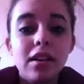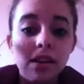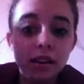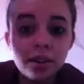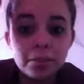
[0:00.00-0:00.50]

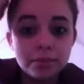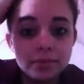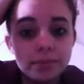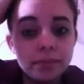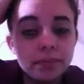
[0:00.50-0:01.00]
Um,
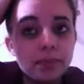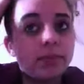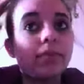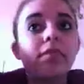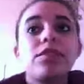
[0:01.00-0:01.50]

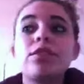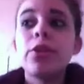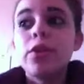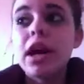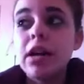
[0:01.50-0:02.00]

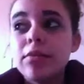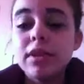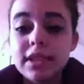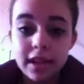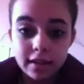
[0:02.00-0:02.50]
so I
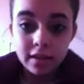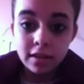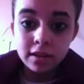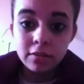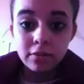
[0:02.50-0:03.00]
was
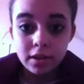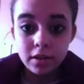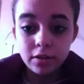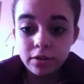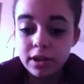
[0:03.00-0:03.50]
editing the
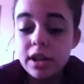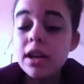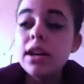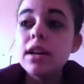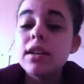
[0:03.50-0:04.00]
video
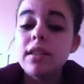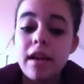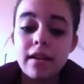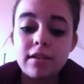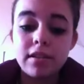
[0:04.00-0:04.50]

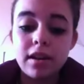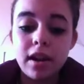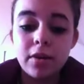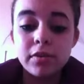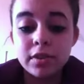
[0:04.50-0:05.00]
that
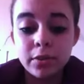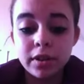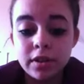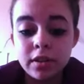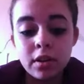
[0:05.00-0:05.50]
I was
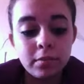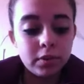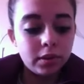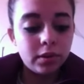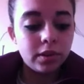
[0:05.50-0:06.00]
going to
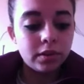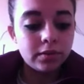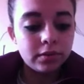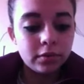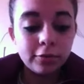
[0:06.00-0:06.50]
upload
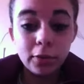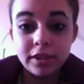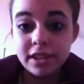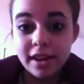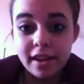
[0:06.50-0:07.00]
for
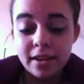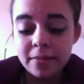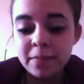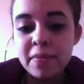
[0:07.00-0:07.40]
today,